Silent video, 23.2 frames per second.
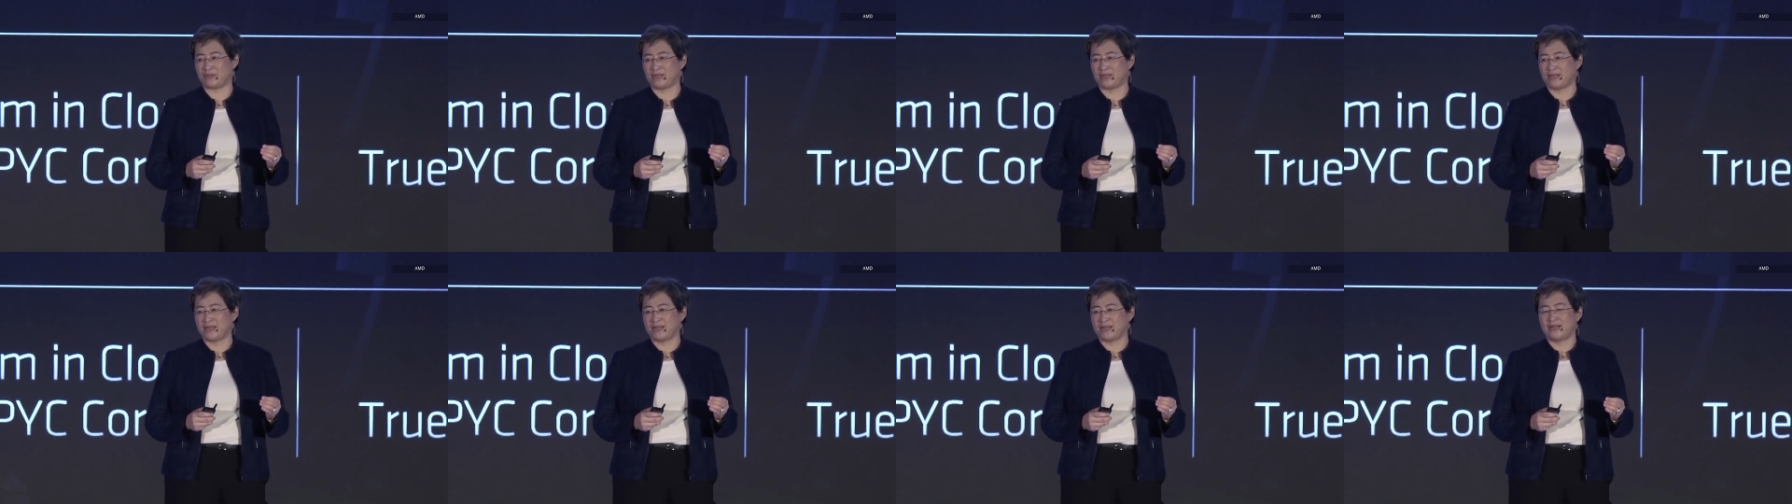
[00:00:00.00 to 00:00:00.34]

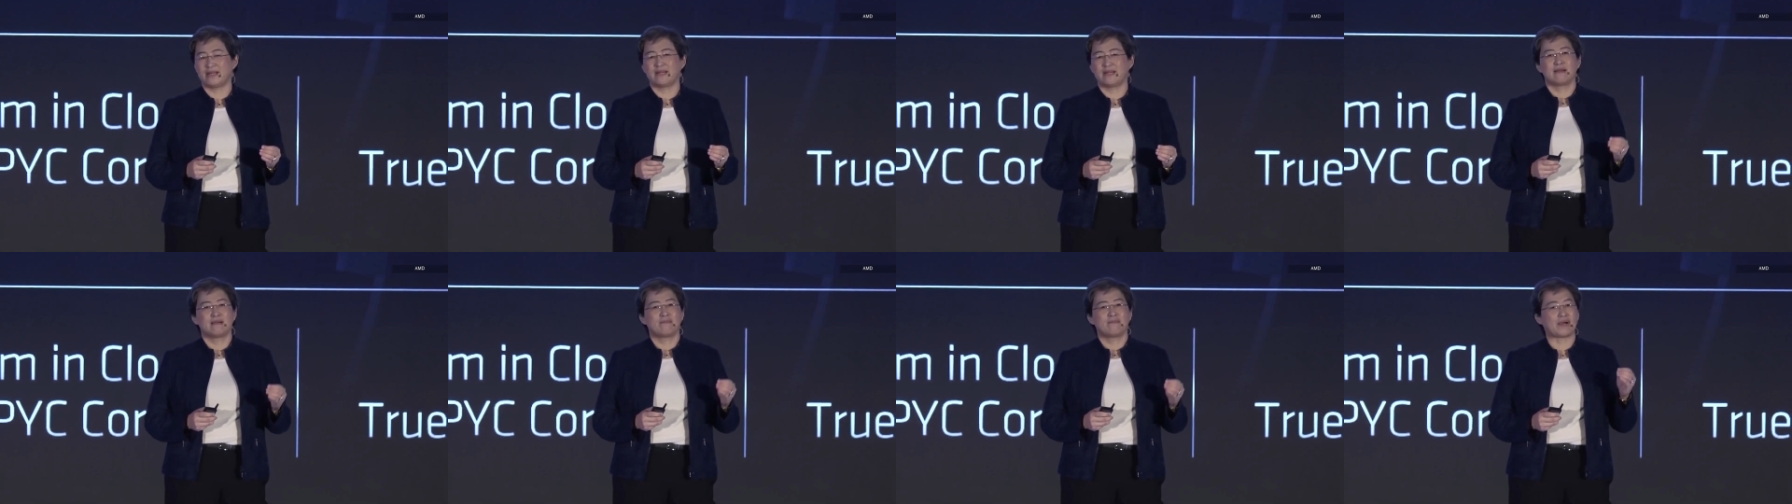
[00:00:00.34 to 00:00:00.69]
in the
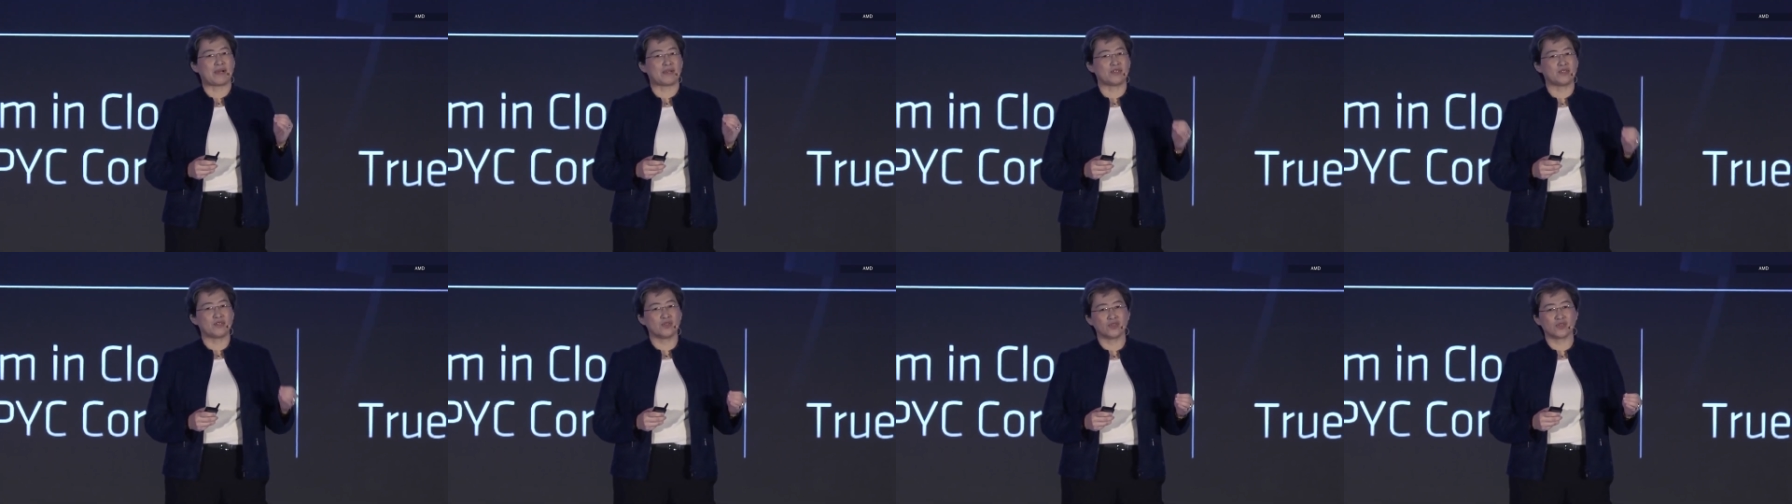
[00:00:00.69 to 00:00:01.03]
next
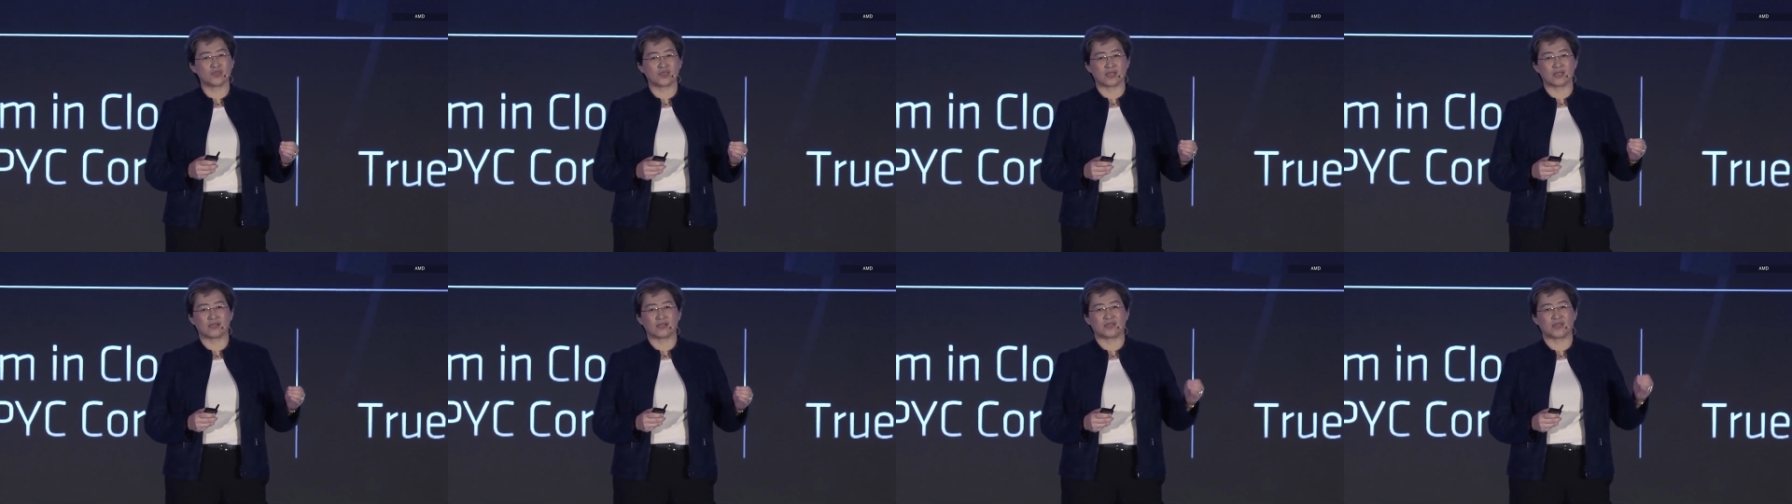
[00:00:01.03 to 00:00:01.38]
few
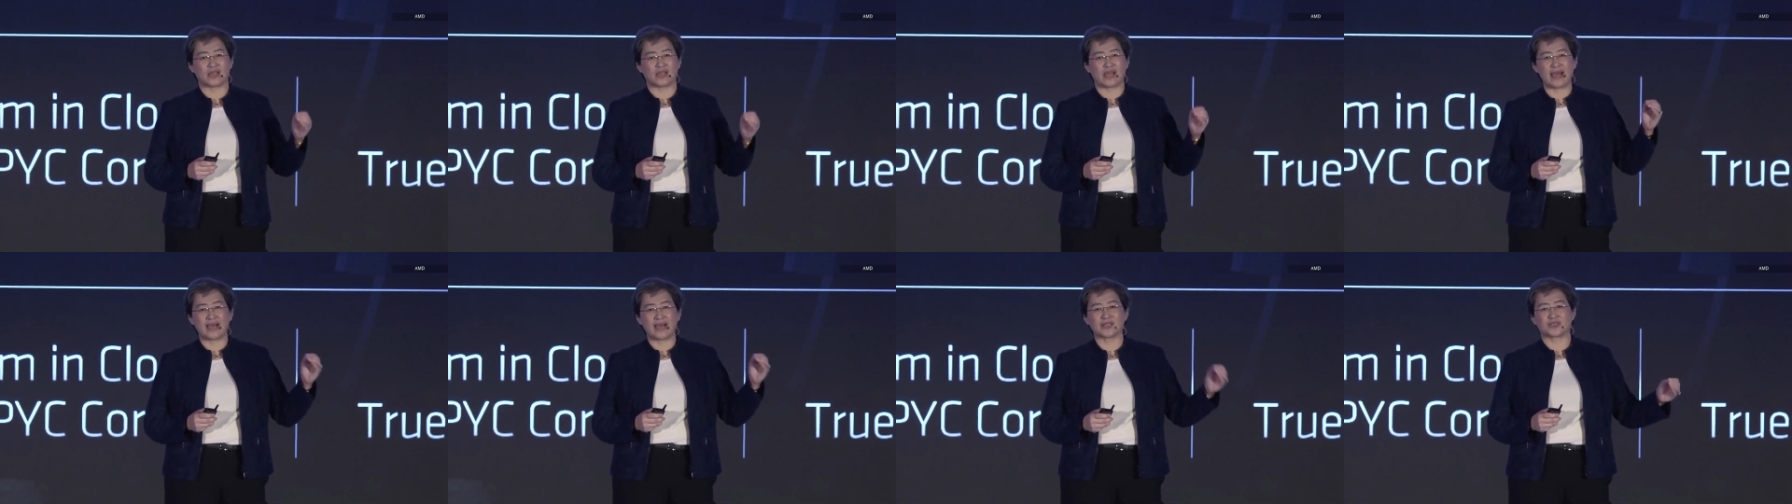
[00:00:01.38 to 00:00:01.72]
years.
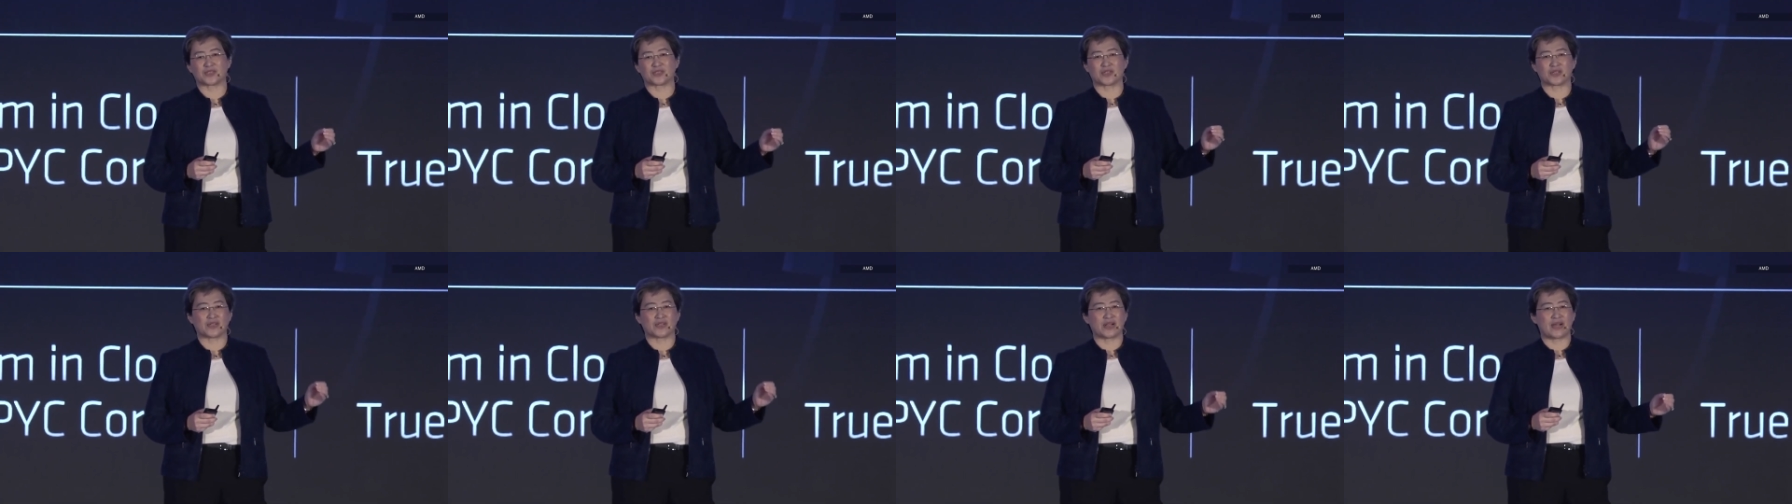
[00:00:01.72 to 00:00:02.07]

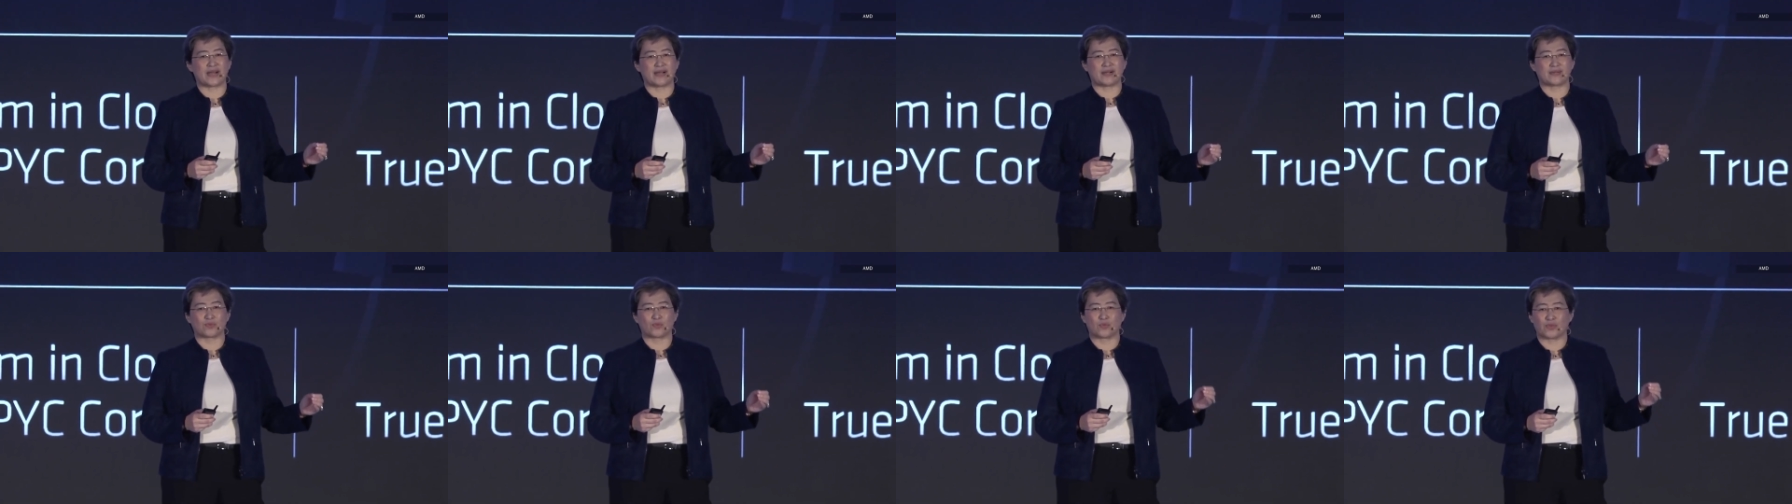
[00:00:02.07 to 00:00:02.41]

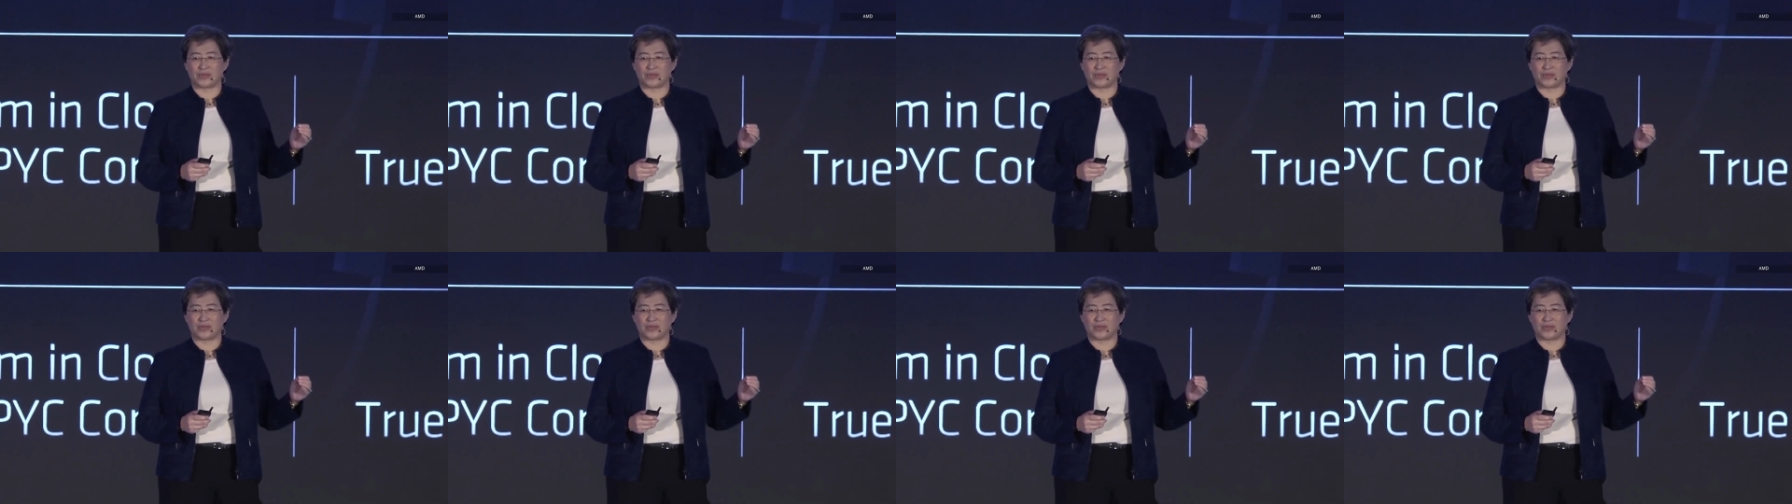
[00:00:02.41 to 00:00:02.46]
There's